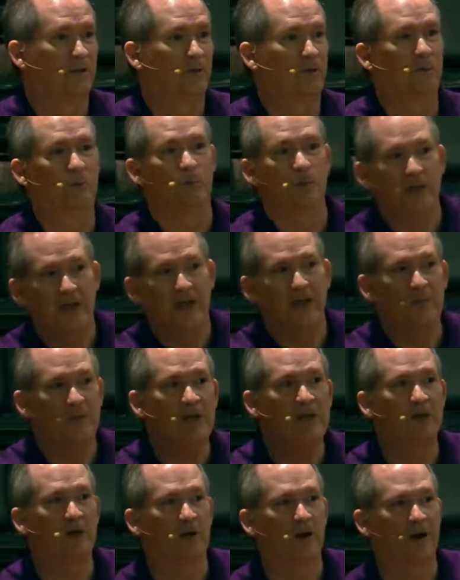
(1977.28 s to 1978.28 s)
When we came
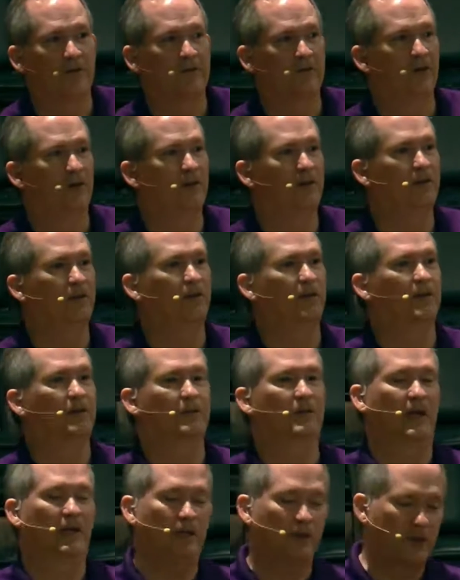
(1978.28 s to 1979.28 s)
here, I said,
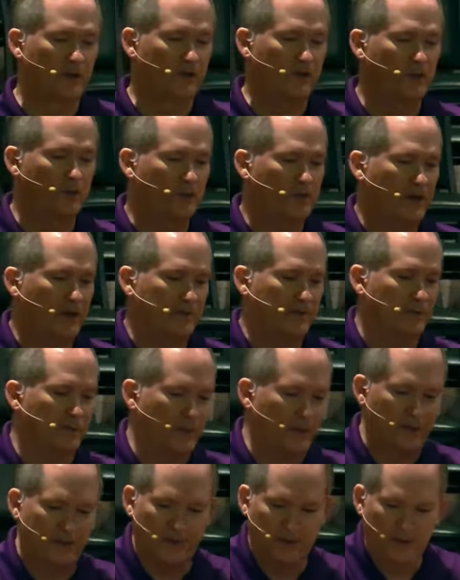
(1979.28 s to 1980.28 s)
and I look at the New
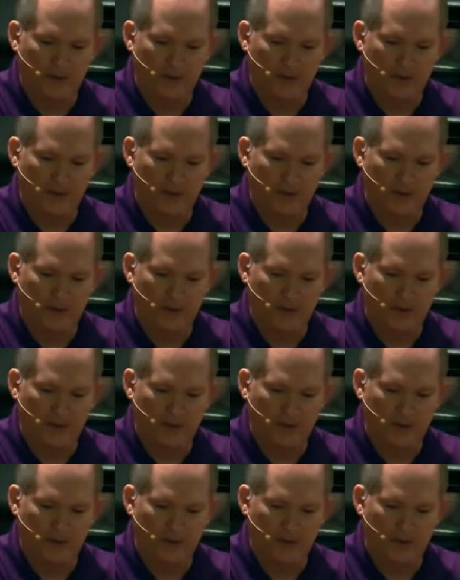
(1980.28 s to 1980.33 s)
Testament,